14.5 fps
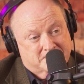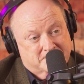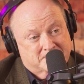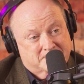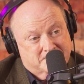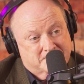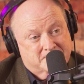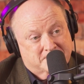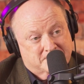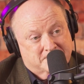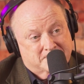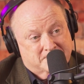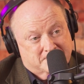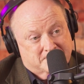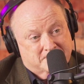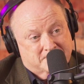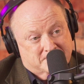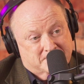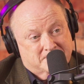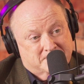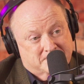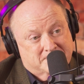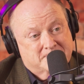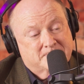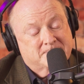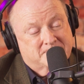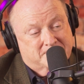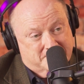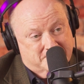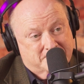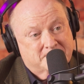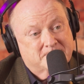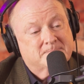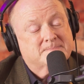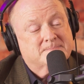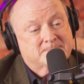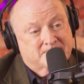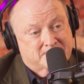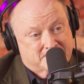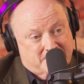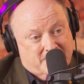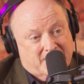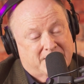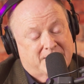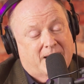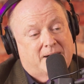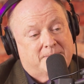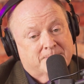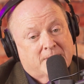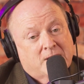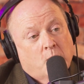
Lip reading: But then there are some things that you do like the last week of the year. Yeah.